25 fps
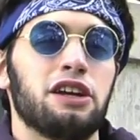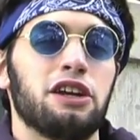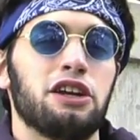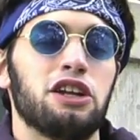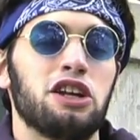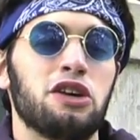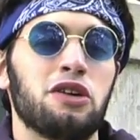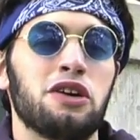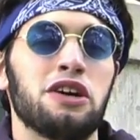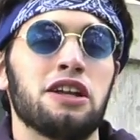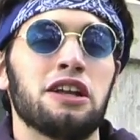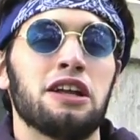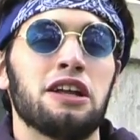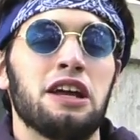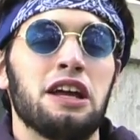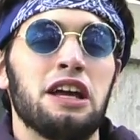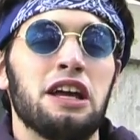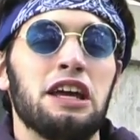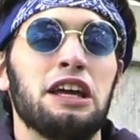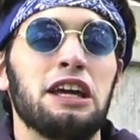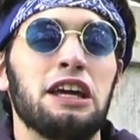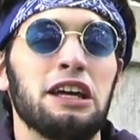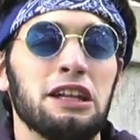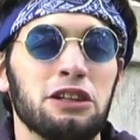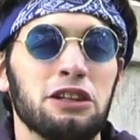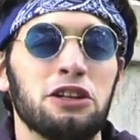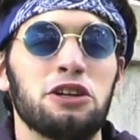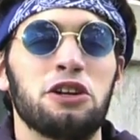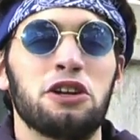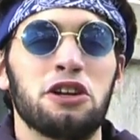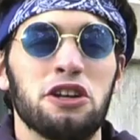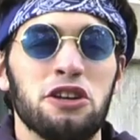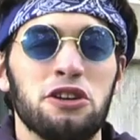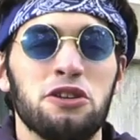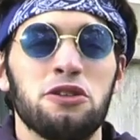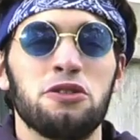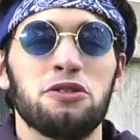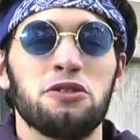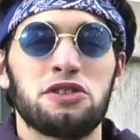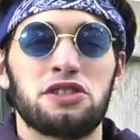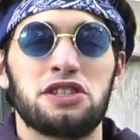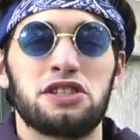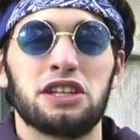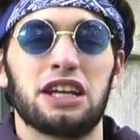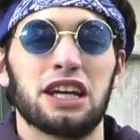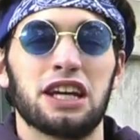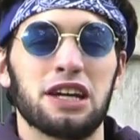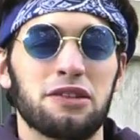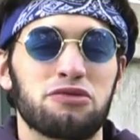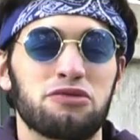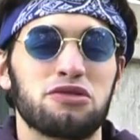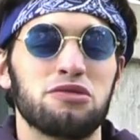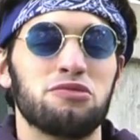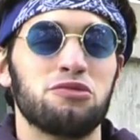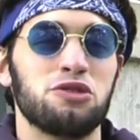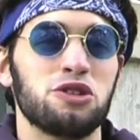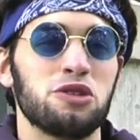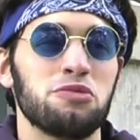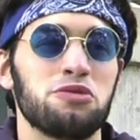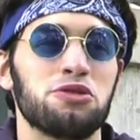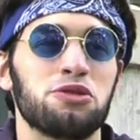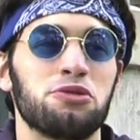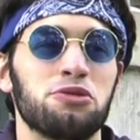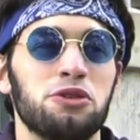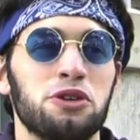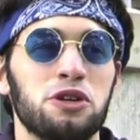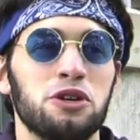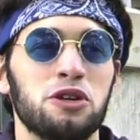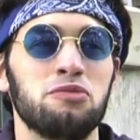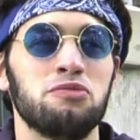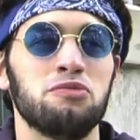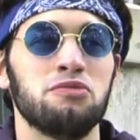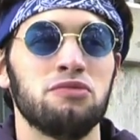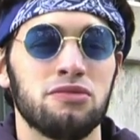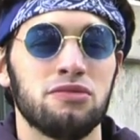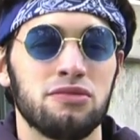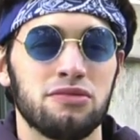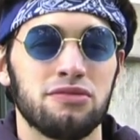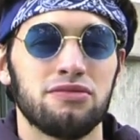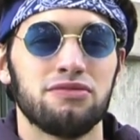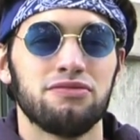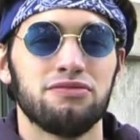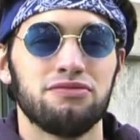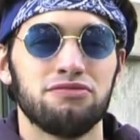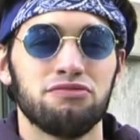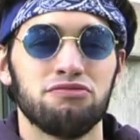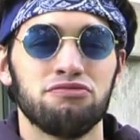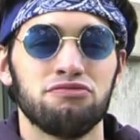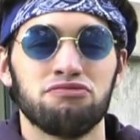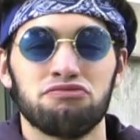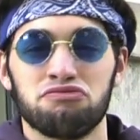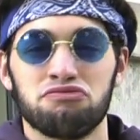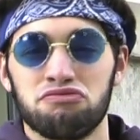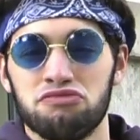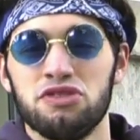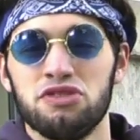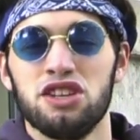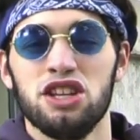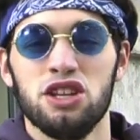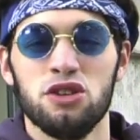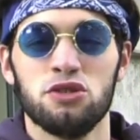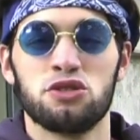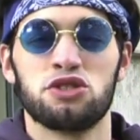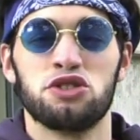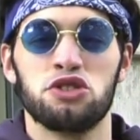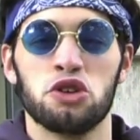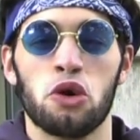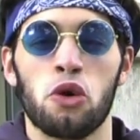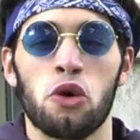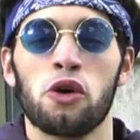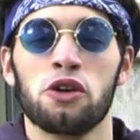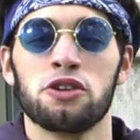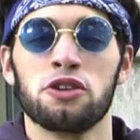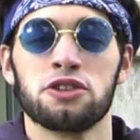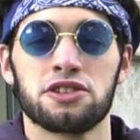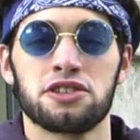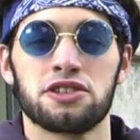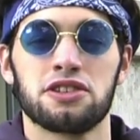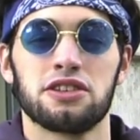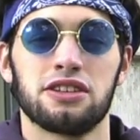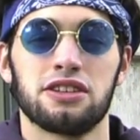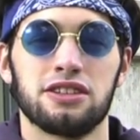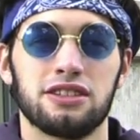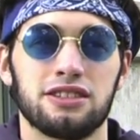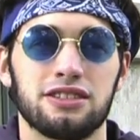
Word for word: you know what Hitler used to get from room to room? He used doors.